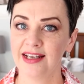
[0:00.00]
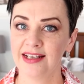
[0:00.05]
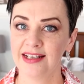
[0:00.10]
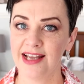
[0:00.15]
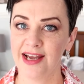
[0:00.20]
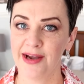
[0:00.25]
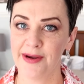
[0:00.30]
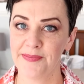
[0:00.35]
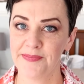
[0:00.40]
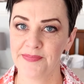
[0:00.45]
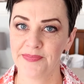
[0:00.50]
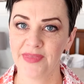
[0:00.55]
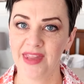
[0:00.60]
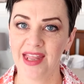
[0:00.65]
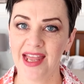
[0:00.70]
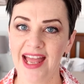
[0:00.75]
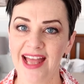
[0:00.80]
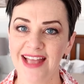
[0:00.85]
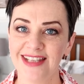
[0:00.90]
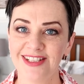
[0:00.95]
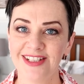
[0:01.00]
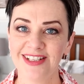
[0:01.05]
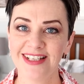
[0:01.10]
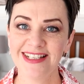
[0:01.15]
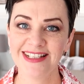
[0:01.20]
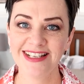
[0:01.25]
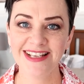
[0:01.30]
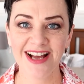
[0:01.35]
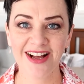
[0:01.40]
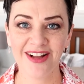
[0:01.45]
Now, as you
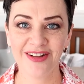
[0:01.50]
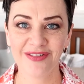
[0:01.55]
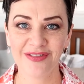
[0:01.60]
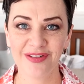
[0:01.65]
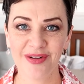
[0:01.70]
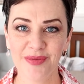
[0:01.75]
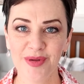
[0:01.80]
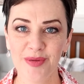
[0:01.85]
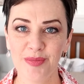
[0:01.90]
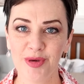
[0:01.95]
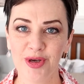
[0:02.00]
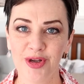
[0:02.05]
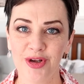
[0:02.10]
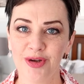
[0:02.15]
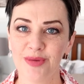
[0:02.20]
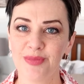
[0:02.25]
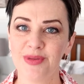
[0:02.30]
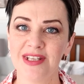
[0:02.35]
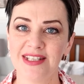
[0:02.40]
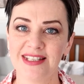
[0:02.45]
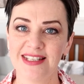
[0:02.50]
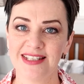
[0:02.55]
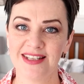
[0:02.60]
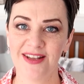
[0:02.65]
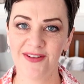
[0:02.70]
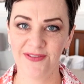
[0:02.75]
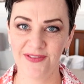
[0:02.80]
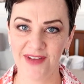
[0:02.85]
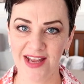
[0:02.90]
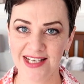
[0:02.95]
can tell from the blurb, this is
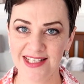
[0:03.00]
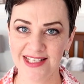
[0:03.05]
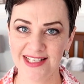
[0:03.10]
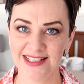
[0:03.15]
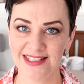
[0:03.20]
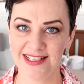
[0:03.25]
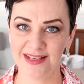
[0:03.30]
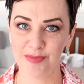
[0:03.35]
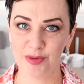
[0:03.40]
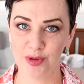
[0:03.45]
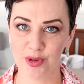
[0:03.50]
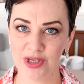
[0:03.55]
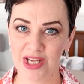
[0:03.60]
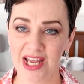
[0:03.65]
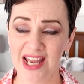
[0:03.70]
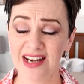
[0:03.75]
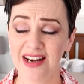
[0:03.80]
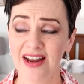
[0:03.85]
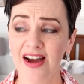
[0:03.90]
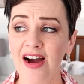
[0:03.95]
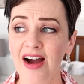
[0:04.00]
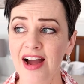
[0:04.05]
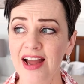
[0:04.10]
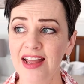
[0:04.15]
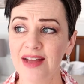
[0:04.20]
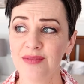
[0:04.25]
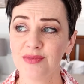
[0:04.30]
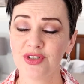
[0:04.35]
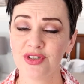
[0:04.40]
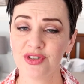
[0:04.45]
a fantasy book and I
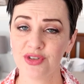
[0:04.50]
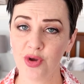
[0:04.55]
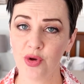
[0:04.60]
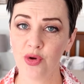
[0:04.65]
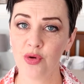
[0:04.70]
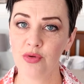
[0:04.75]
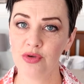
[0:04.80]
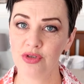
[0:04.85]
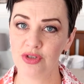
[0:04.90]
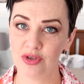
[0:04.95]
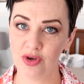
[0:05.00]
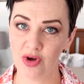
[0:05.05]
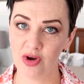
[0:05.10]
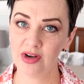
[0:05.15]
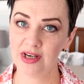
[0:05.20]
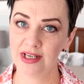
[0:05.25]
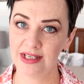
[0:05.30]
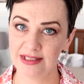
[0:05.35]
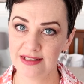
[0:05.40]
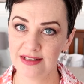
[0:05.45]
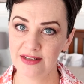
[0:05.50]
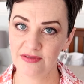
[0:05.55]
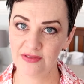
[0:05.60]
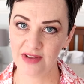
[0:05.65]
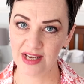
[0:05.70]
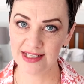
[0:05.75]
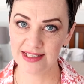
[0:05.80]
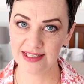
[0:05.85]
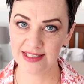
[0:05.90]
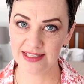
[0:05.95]
am so not into
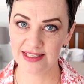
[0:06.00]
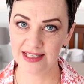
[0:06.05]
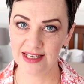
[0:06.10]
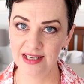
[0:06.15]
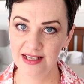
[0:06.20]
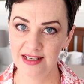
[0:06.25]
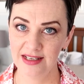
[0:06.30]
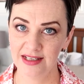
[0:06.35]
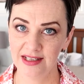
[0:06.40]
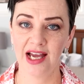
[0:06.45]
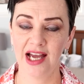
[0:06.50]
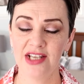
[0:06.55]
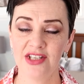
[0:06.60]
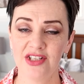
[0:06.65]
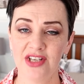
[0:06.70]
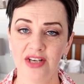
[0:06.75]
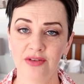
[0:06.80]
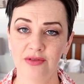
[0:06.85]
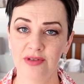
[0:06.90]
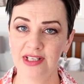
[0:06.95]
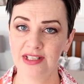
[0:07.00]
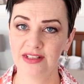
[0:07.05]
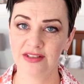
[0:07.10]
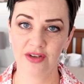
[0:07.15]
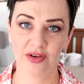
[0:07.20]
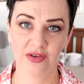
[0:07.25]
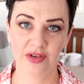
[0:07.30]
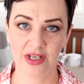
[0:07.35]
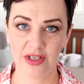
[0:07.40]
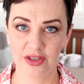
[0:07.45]
fantasy. I generally
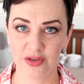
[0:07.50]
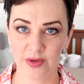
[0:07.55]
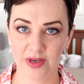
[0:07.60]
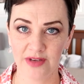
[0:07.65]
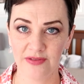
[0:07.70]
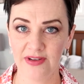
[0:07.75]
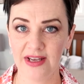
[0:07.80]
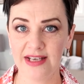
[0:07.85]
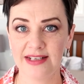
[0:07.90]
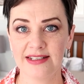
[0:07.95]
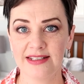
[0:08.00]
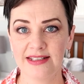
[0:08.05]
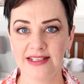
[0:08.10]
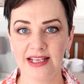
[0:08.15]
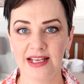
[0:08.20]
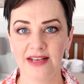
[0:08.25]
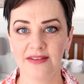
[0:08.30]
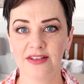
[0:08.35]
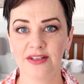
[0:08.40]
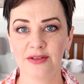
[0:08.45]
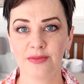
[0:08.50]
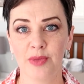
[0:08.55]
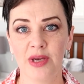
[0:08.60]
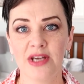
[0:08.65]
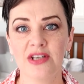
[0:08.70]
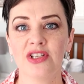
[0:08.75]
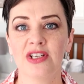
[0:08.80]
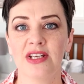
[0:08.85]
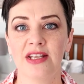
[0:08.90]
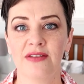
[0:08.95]
don't enjoy fantasy,
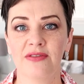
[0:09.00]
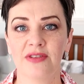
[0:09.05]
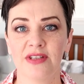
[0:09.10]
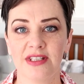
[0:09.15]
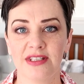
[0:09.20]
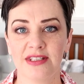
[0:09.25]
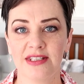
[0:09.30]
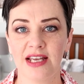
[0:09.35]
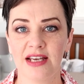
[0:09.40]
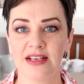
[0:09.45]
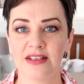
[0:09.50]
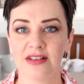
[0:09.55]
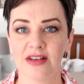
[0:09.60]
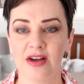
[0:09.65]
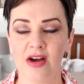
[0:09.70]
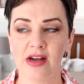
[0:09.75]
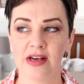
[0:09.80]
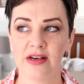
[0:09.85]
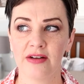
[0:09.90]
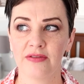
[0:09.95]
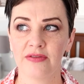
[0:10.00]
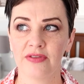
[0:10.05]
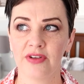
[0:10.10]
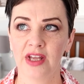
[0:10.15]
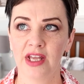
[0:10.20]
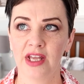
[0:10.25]
especially if it's set kind of